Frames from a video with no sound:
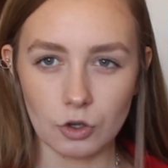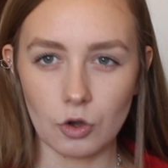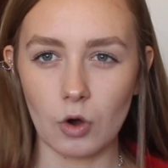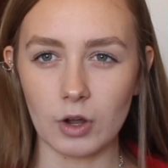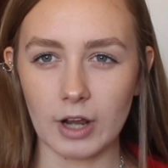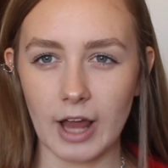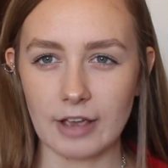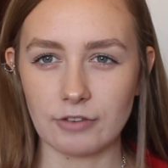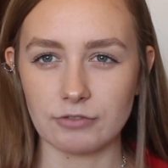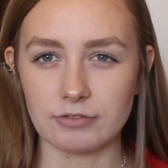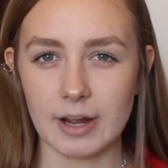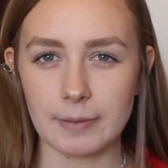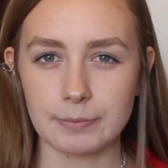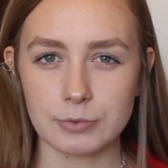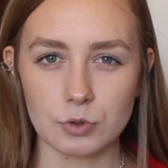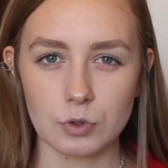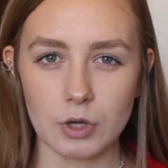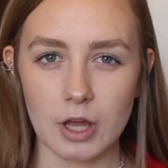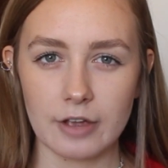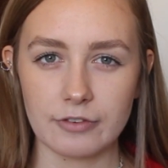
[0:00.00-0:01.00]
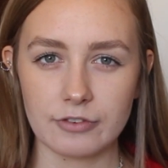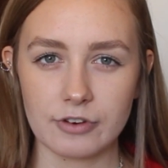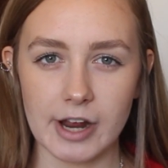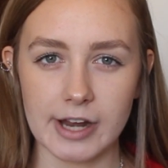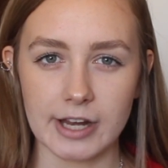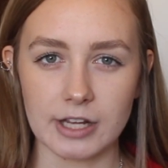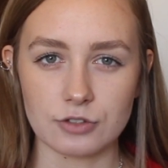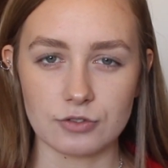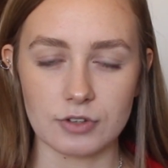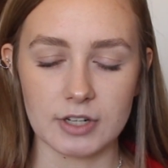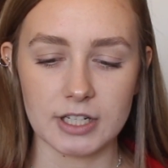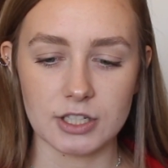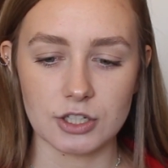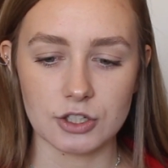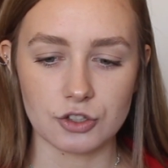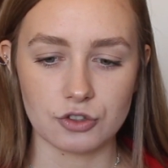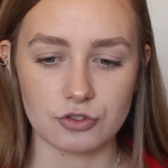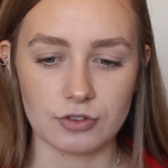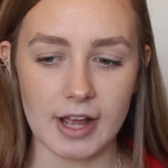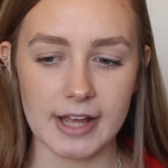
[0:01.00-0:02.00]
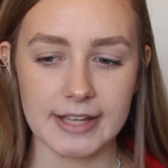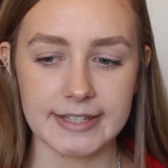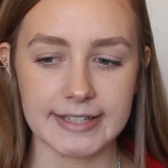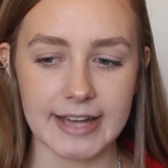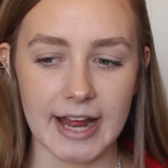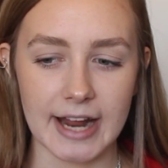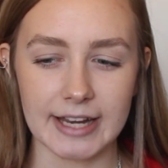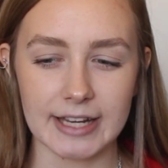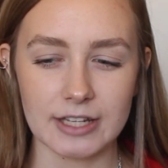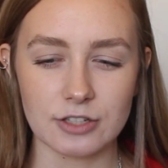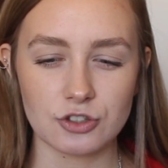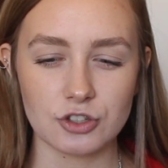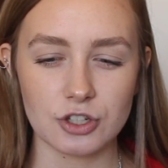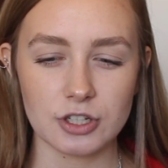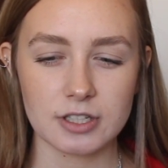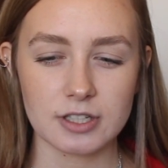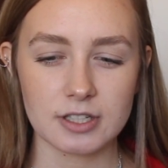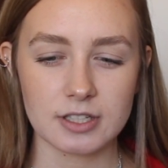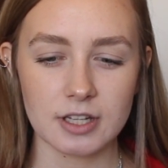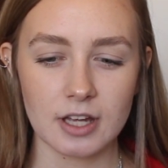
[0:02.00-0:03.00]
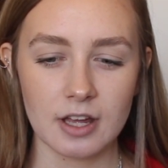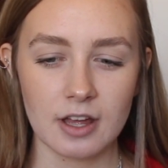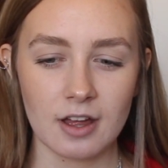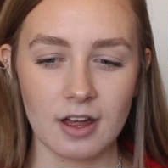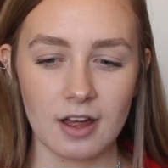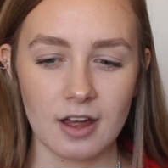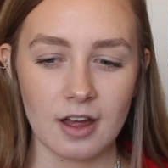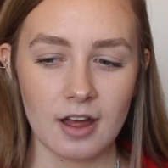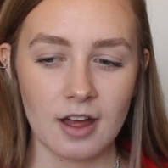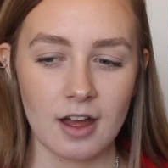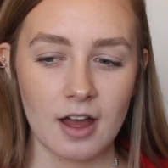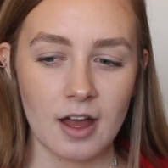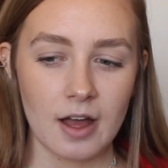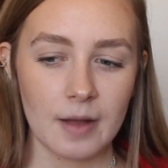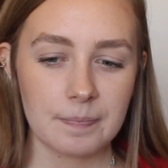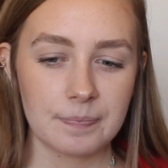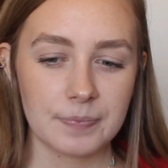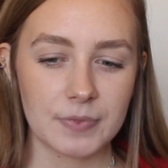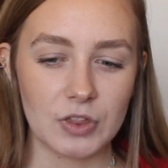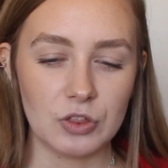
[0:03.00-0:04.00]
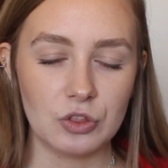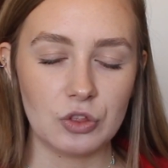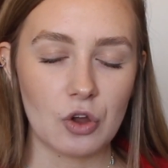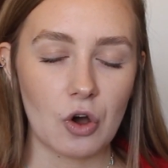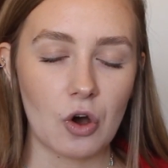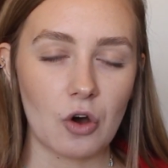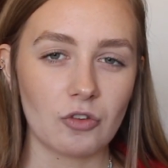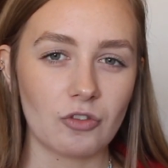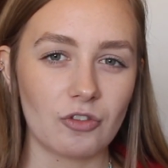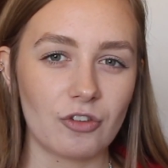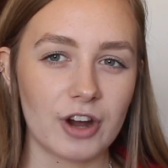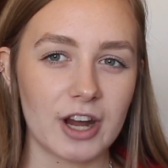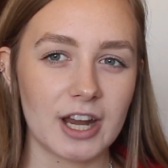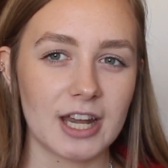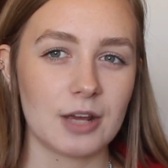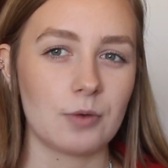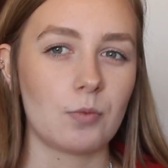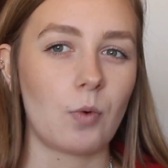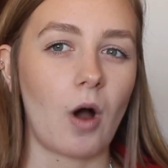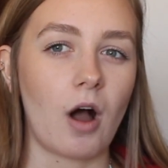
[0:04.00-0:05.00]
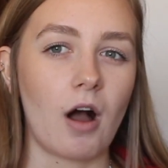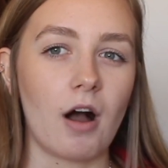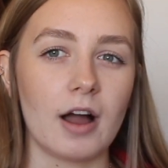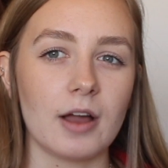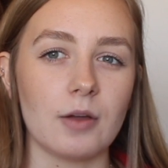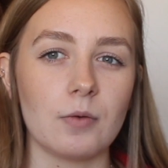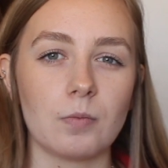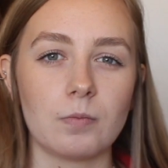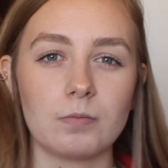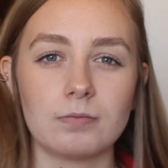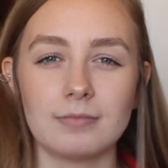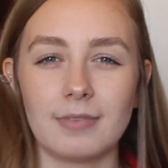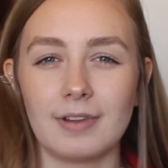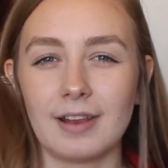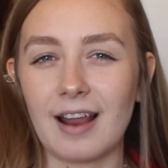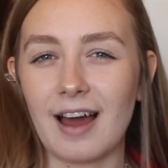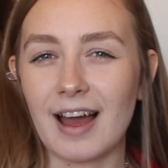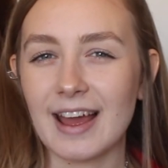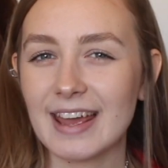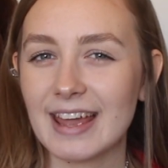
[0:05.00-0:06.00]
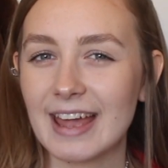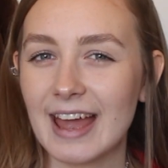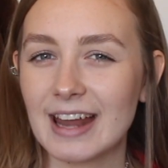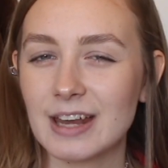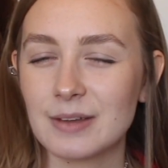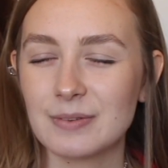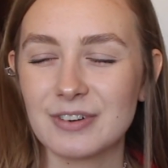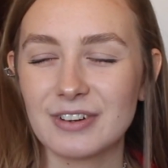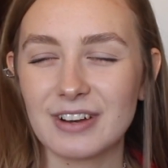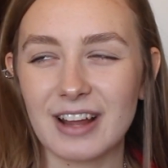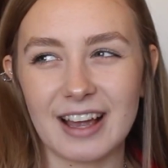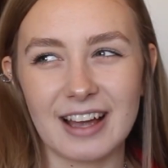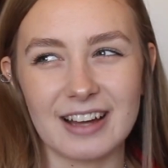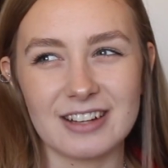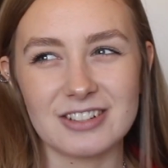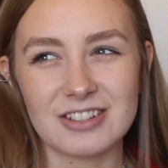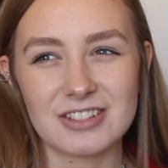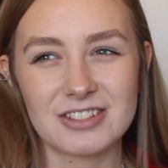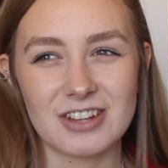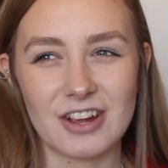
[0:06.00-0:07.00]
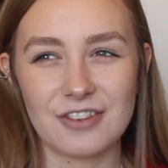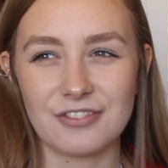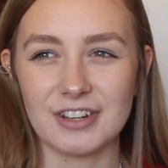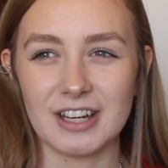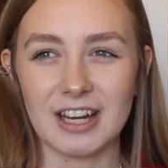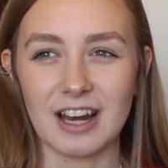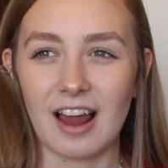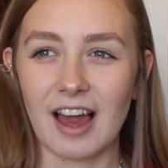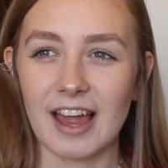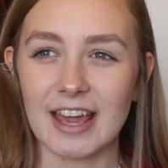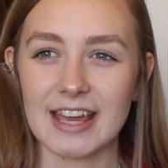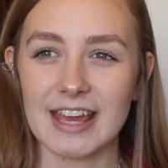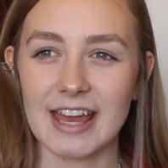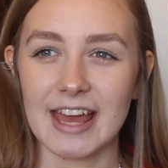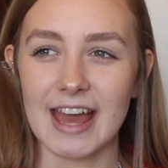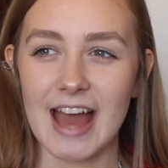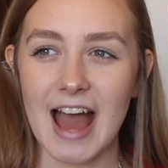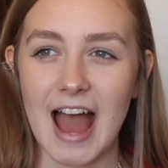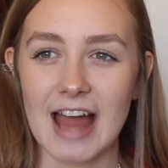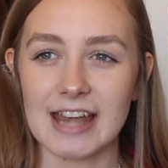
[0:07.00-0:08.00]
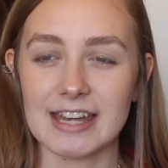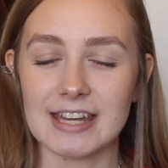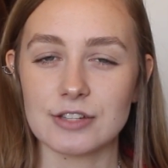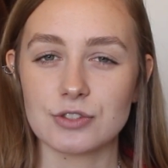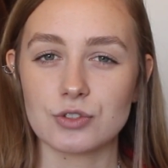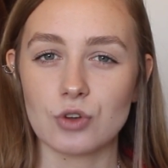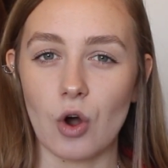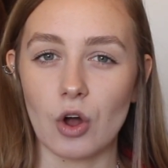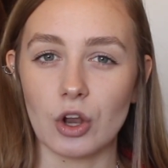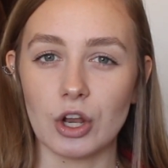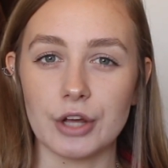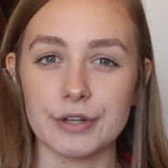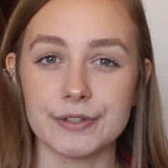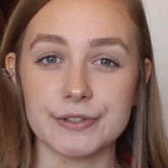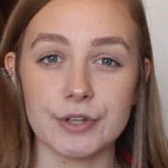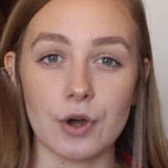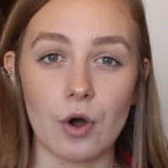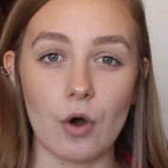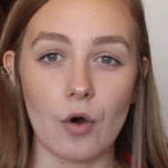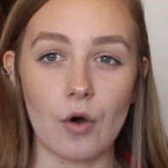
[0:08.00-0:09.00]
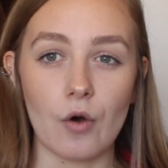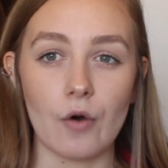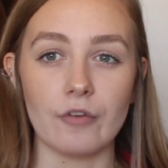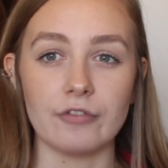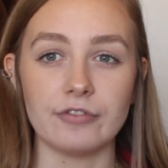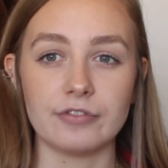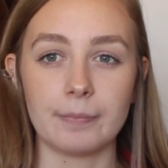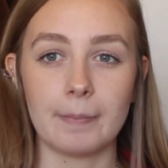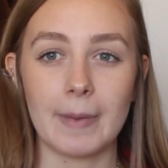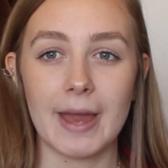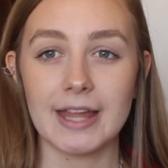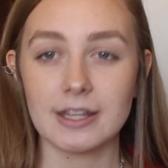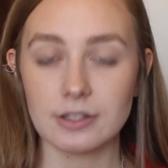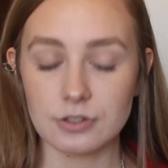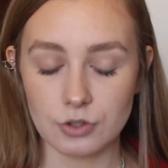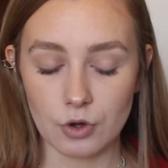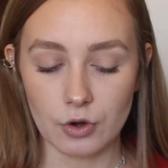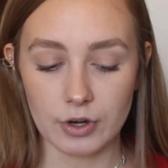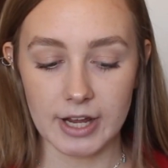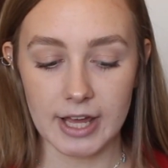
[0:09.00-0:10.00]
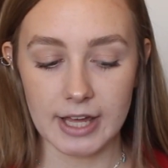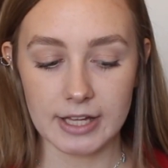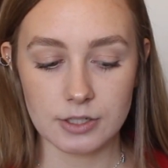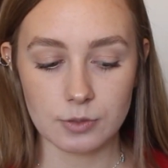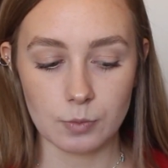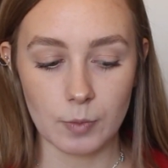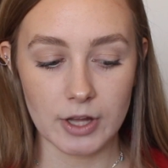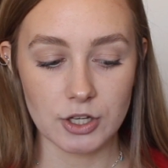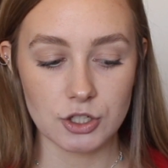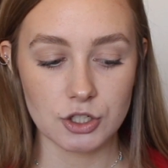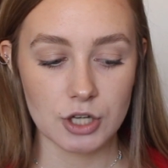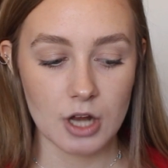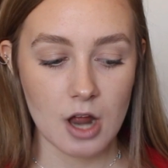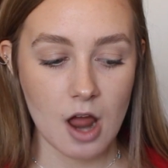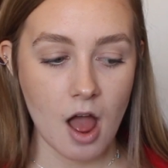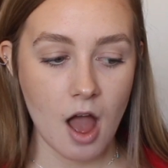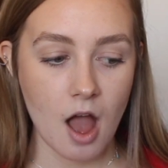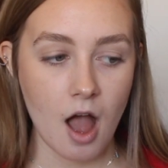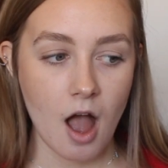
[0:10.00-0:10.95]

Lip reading: got like rips all over it, and it's really distressed, and it's just not really what I like anymore. Like, I just don't really like it, and it's got loads of pins on it, which